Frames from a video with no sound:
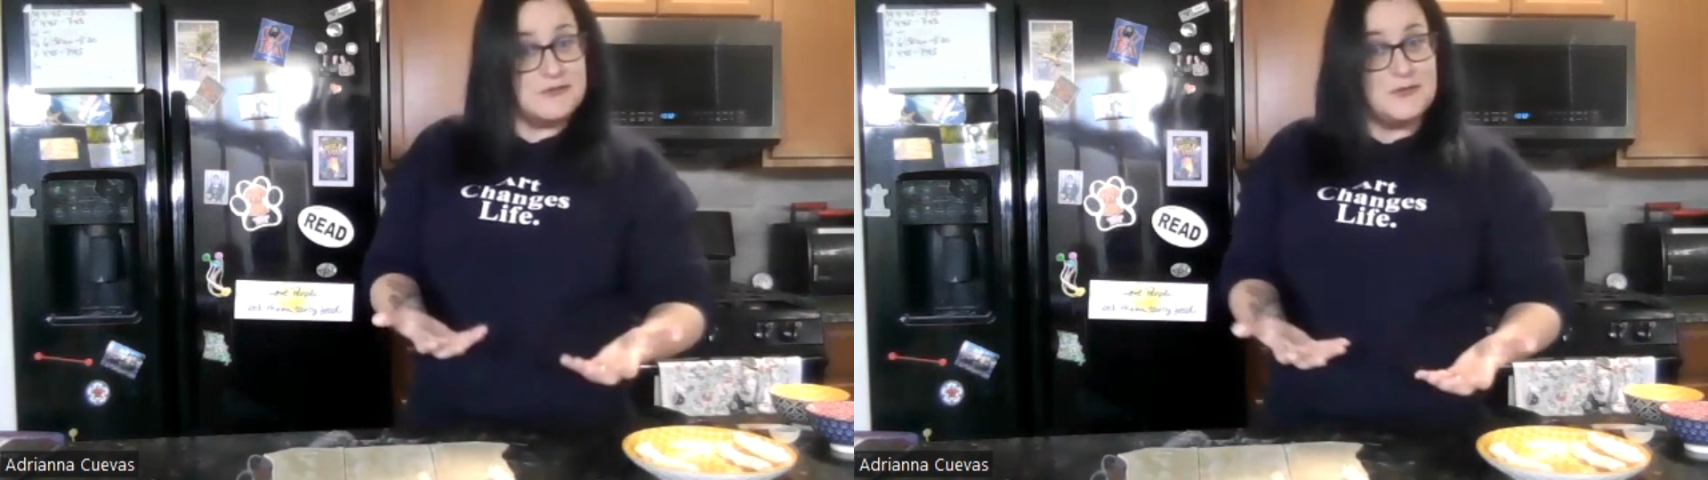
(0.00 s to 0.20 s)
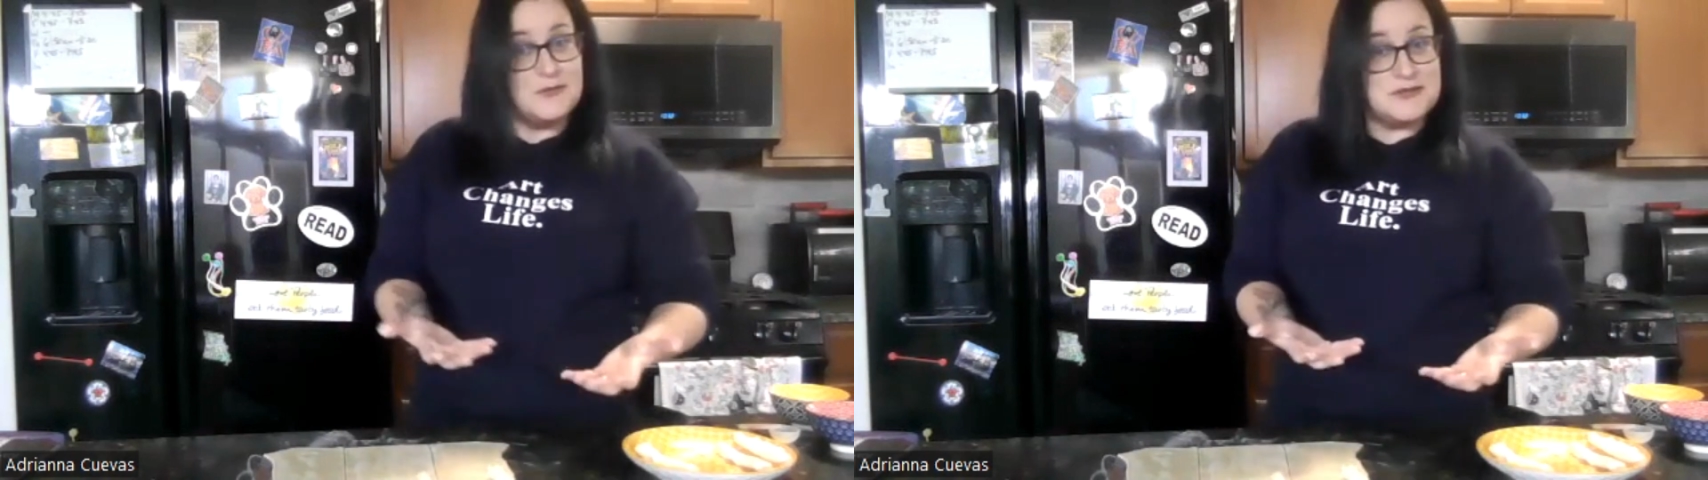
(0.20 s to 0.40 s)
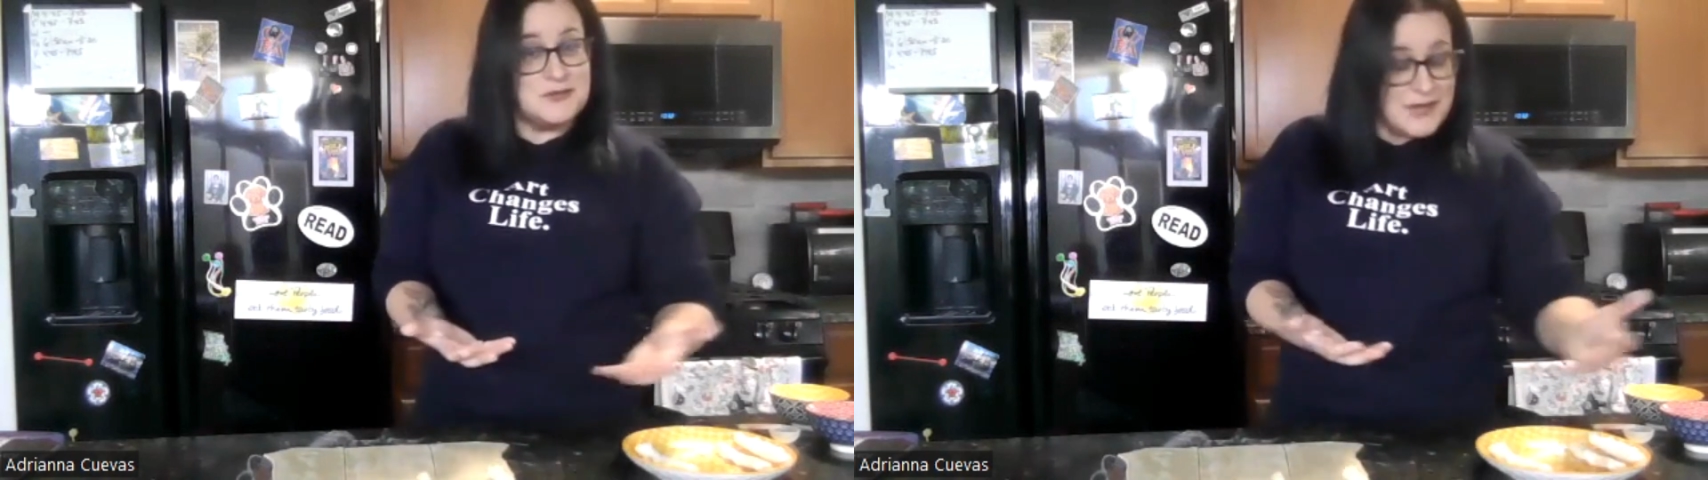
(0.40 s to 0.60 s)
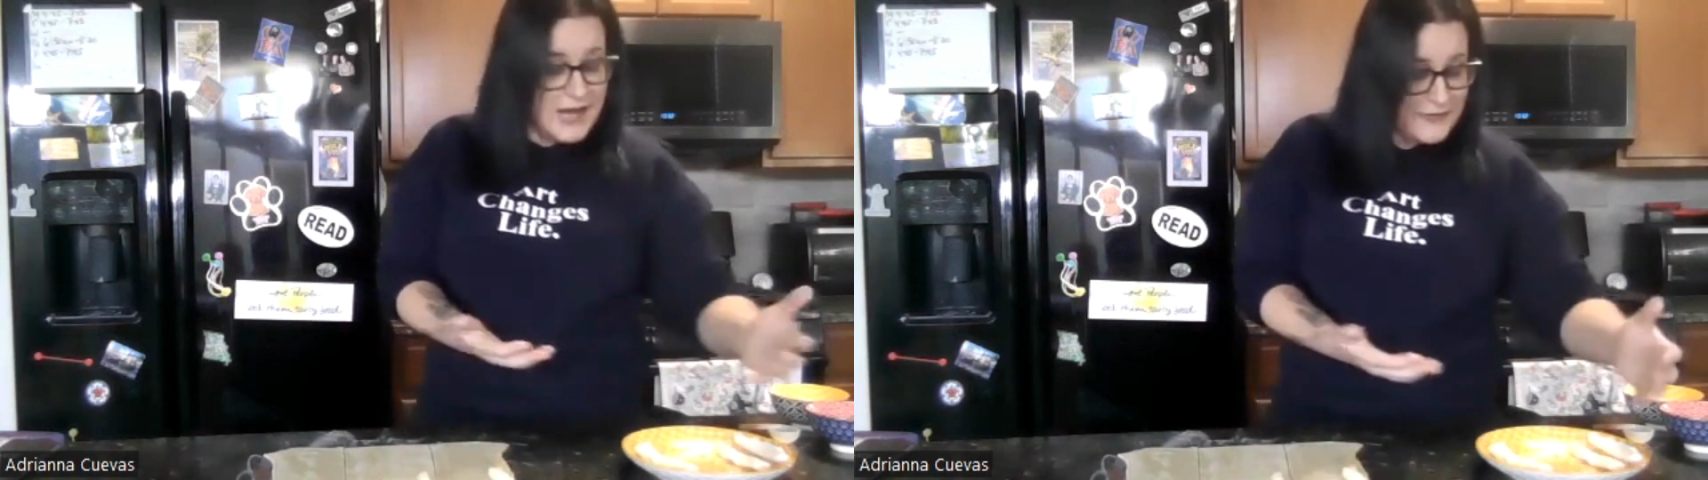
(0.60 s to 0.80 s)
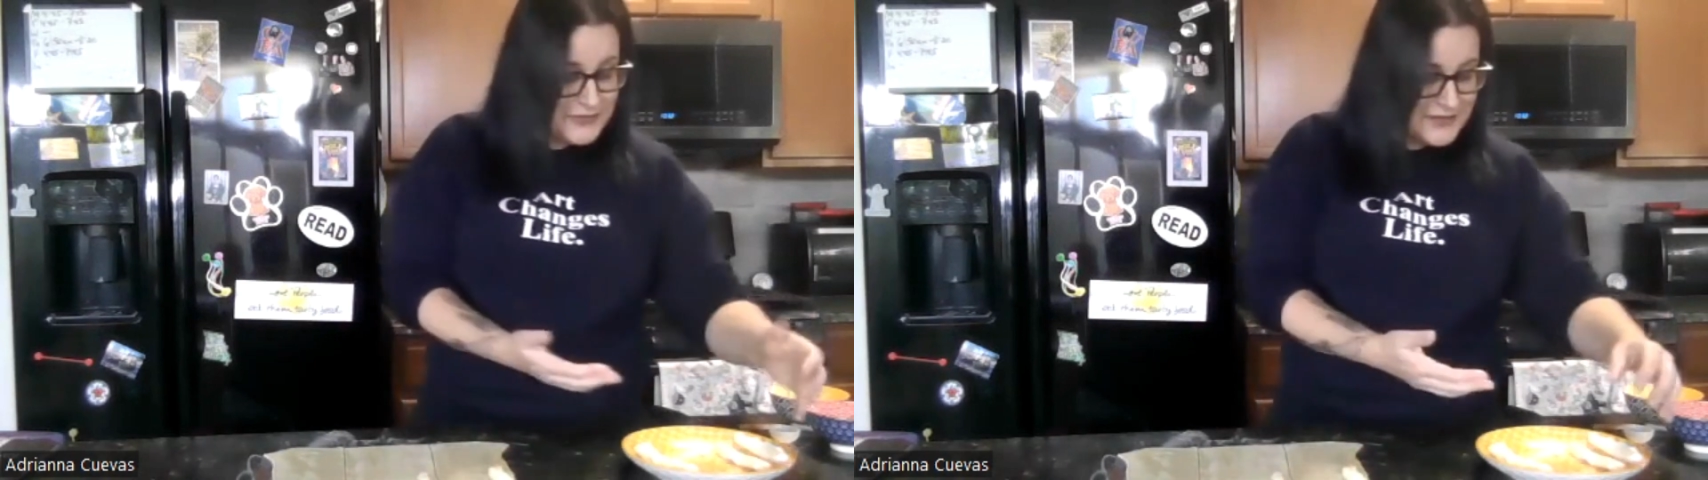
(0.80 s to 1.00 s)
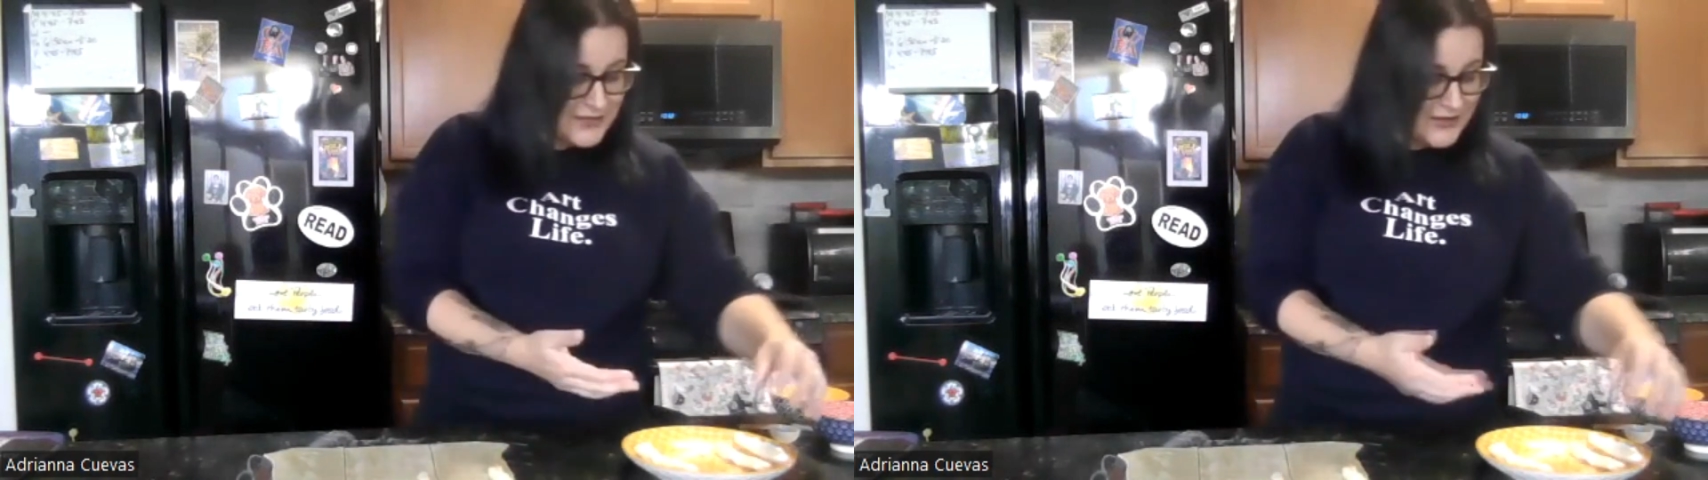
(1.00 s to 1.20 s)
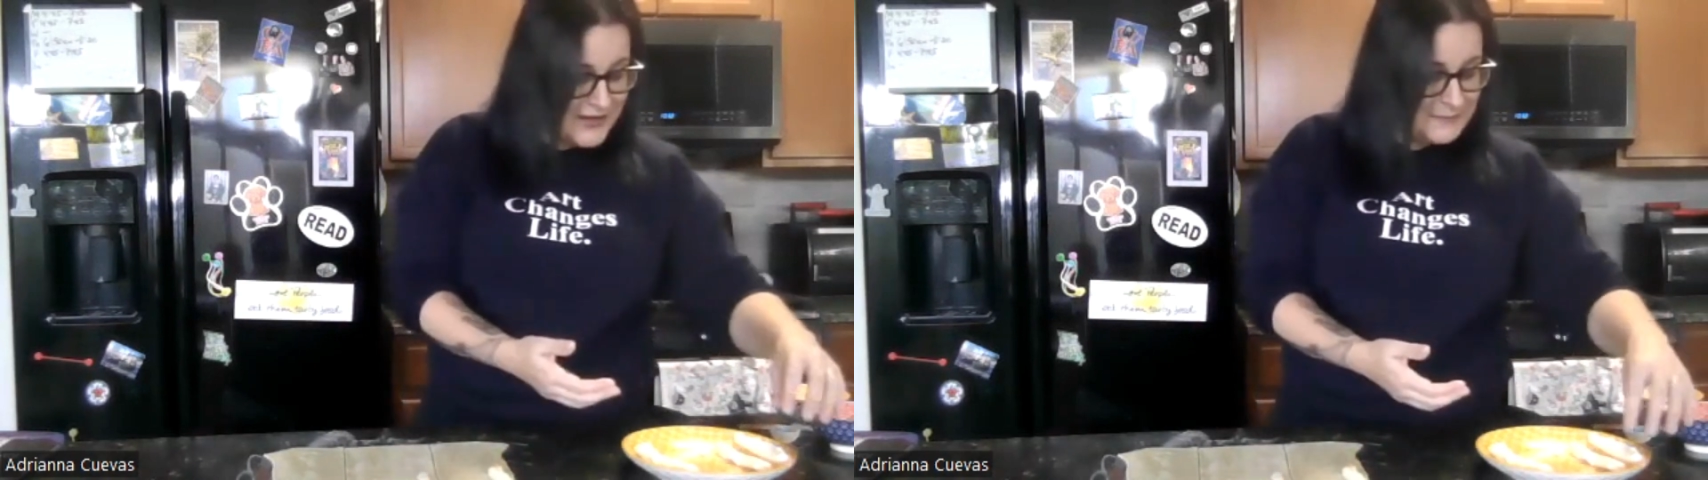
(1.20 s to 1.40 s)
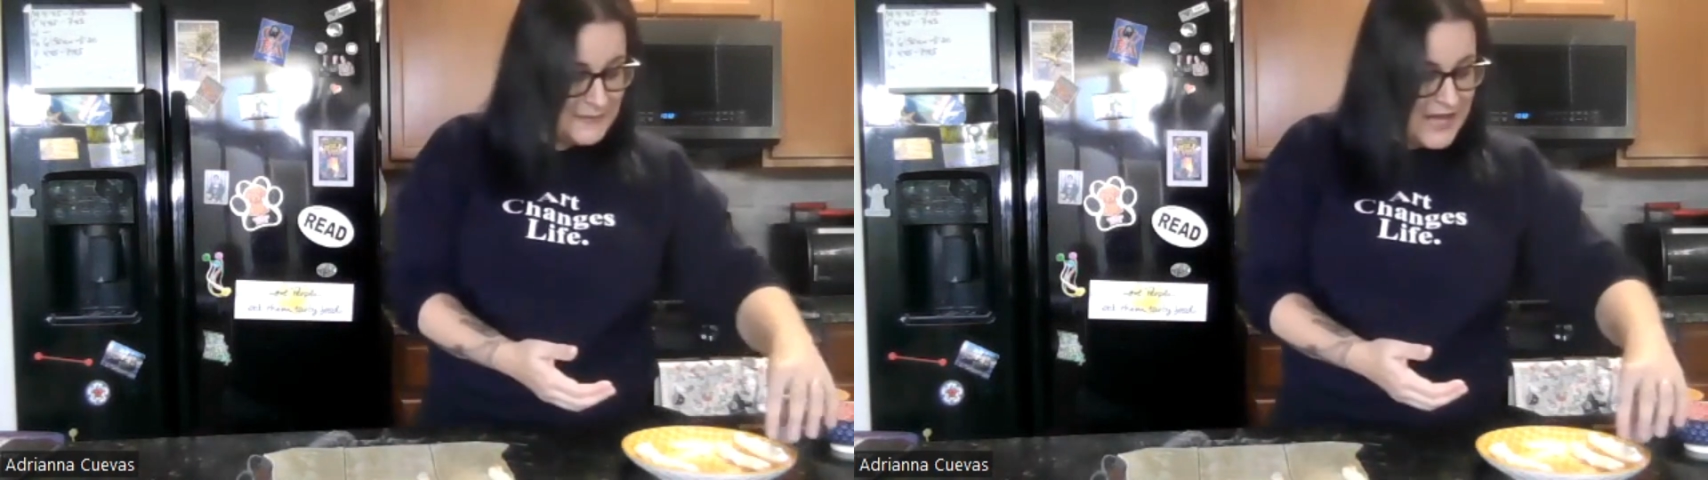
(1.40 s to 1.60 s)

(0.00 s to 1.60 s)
from the school cafeteria."